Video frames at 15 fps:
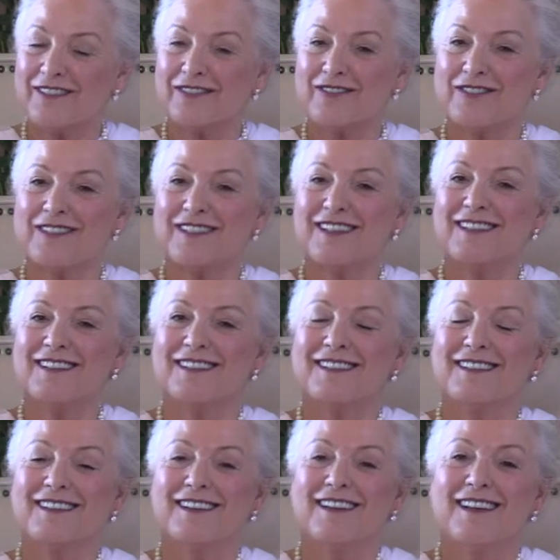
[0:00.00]
you see.
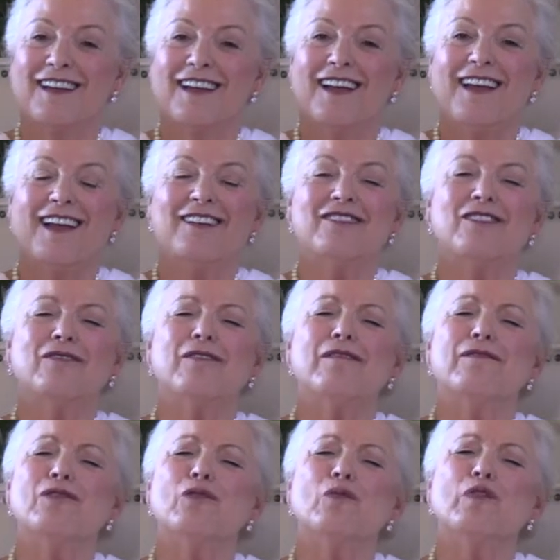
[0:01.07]
And so
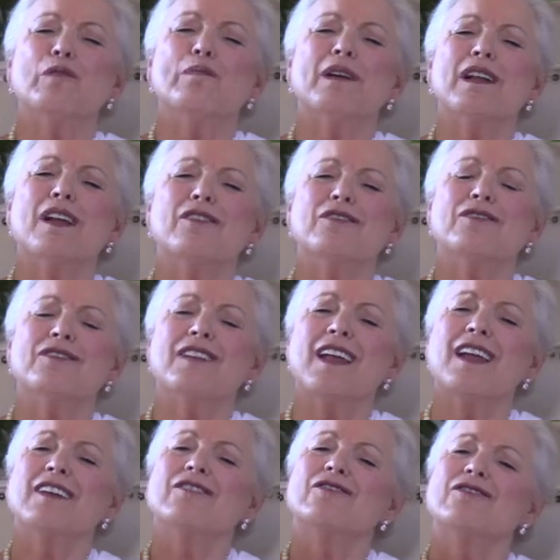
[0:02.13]
if you will but
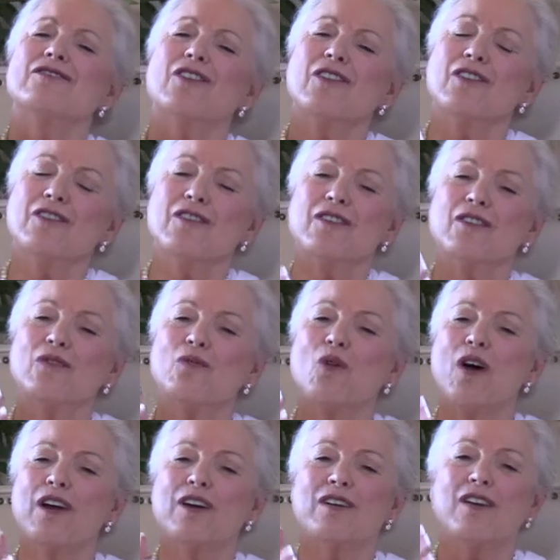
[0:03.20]
understand to turn the
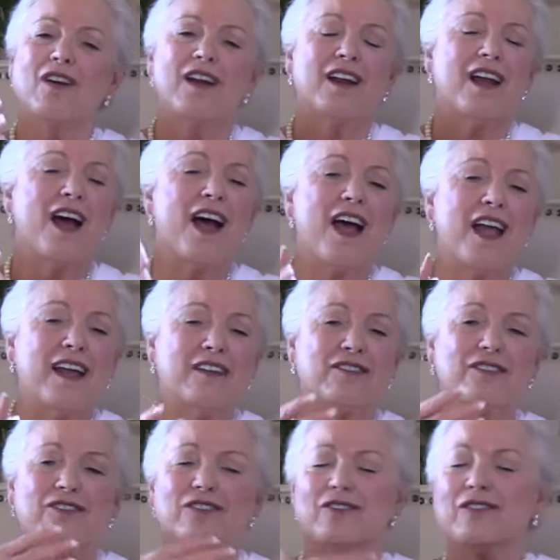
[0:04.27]
water on high,
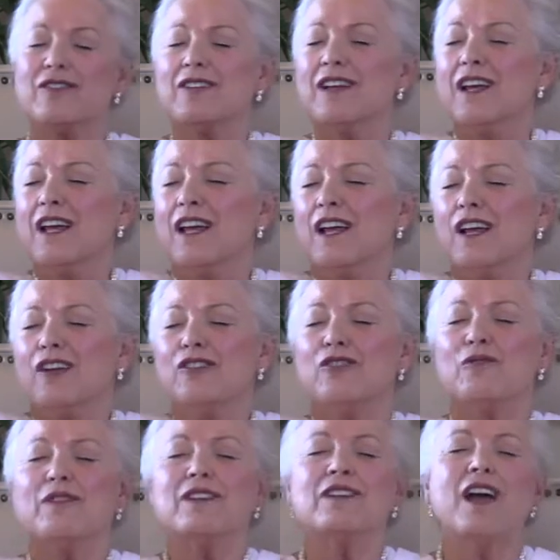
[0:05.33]
to turn
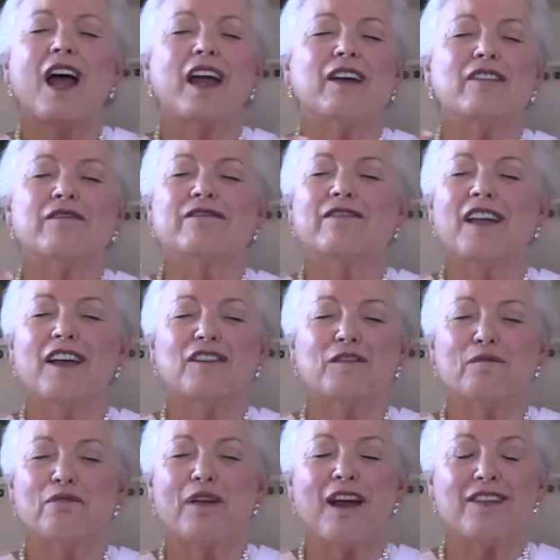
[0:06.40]
your entire
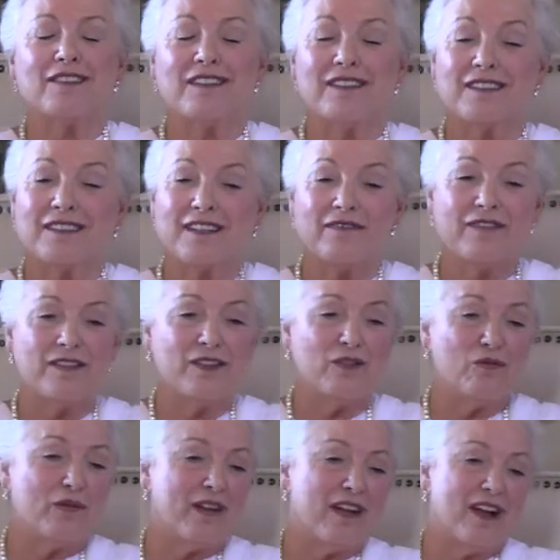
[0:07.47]
flesh presence, given
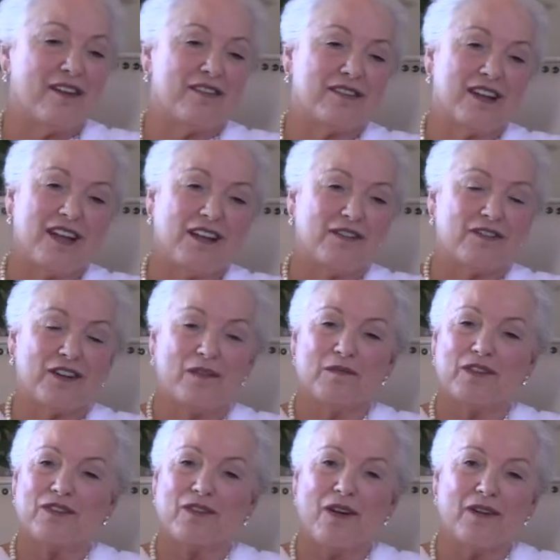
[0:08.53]
that we ourselves are
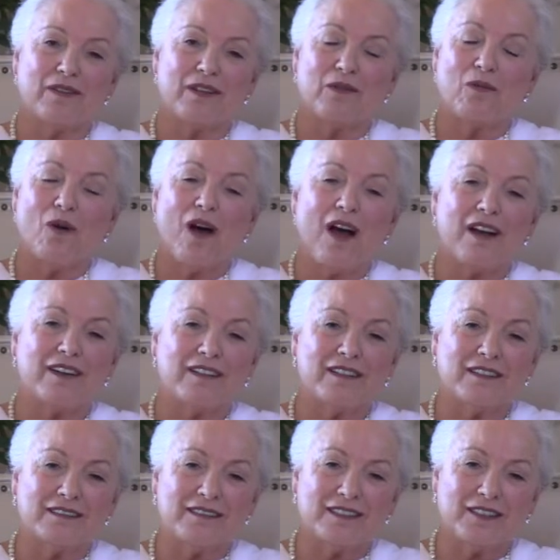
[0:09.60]
majority
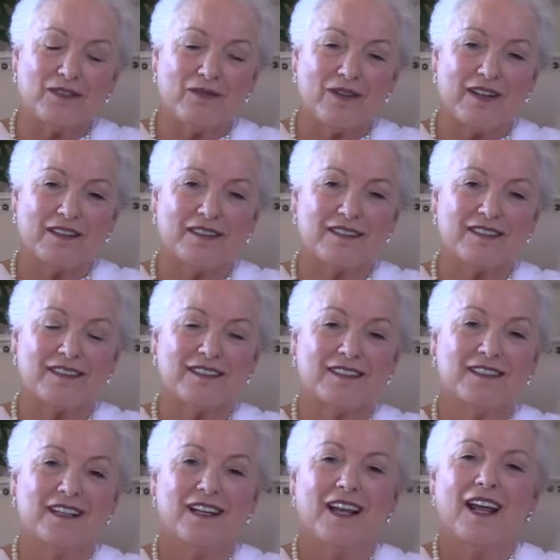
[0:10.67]
water, dear ones.
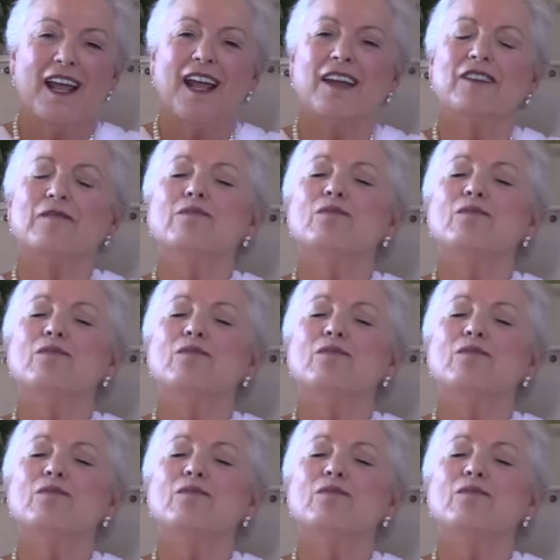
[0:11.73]
And to